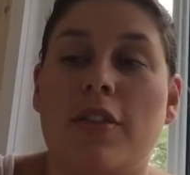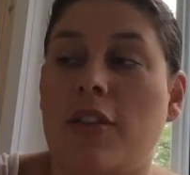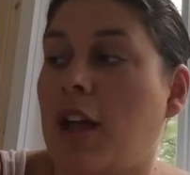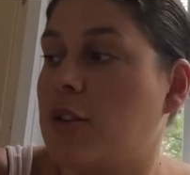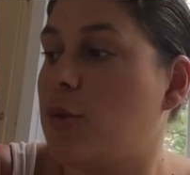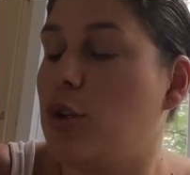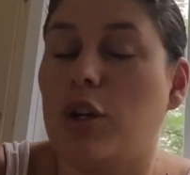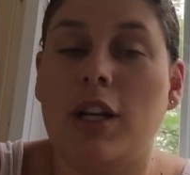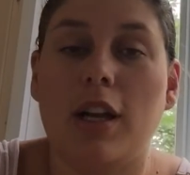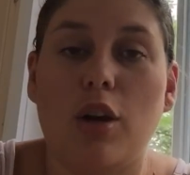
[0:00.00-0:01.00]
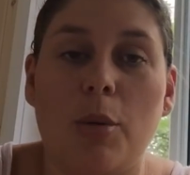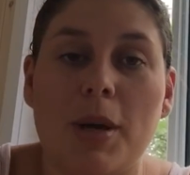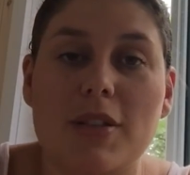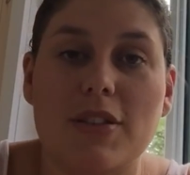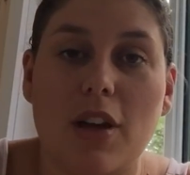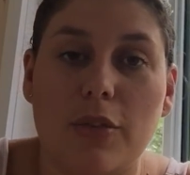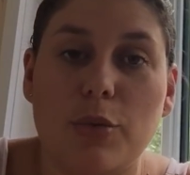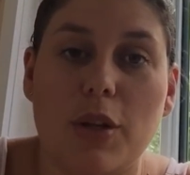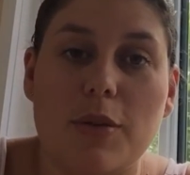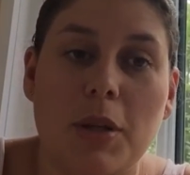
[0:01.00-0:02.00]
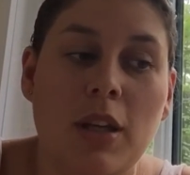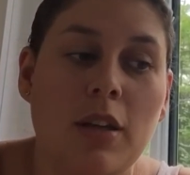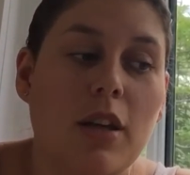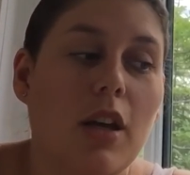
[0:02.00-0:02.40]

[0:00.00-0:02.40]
and thanks for looking at all my stuff with me,